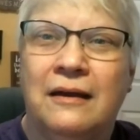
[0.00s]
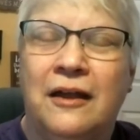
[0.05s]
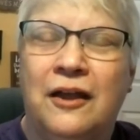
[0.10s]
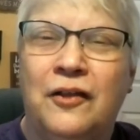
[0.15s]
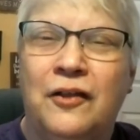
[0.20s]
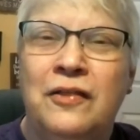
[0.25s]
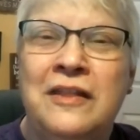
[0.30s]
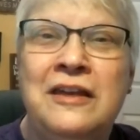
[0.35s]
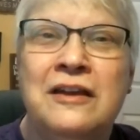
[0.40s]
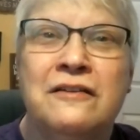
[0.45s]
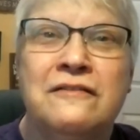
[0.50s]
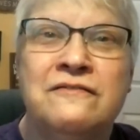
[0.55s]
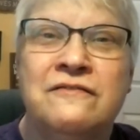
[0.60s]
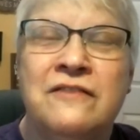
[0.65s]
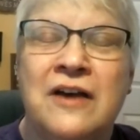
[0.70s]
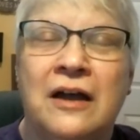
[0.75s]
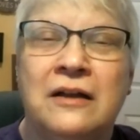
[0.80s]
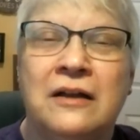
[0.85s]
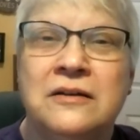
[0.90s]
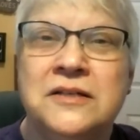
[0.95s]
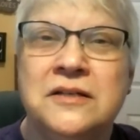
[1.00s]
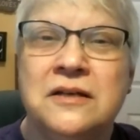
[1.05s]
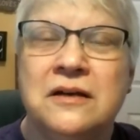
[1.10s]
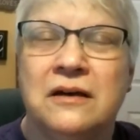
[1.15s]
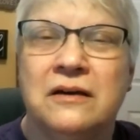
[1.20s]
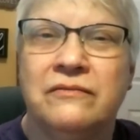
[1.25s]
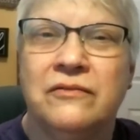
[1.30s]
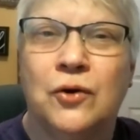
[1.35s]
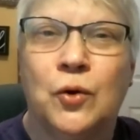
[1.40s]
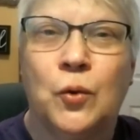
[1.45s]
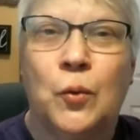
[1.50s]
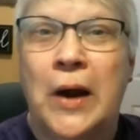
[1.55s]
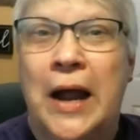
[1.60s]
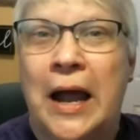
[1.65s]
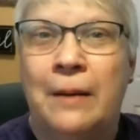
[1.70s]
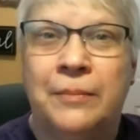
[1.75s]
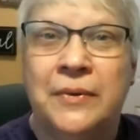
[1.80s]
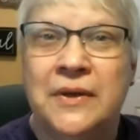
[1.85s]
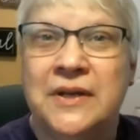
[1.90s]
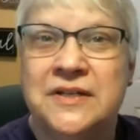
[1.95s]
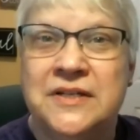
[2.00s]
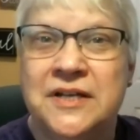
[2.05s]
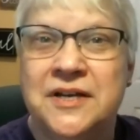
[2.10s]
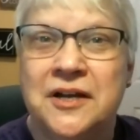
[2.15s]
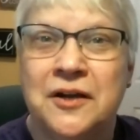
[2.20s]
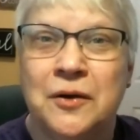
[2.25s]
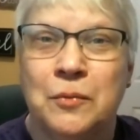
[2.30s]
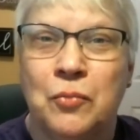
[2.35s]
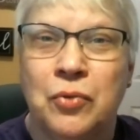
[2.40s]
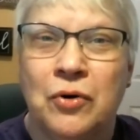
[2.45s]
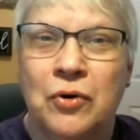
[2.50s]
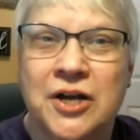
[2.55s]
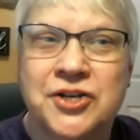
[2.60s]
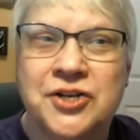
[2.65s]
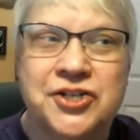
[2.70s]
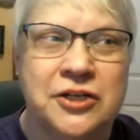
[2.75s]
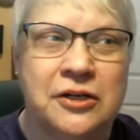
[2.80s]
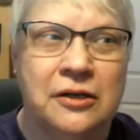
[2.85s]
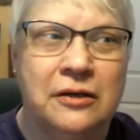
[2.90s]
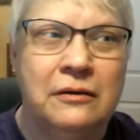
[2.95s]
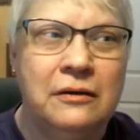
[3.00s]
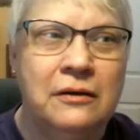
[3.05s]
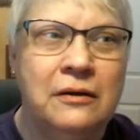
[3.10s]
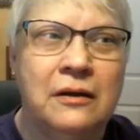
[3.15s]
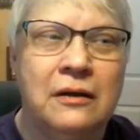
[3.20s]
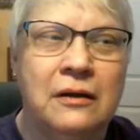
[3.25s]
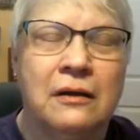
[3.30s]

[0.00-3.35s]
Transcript: in the event of a rapid decompression,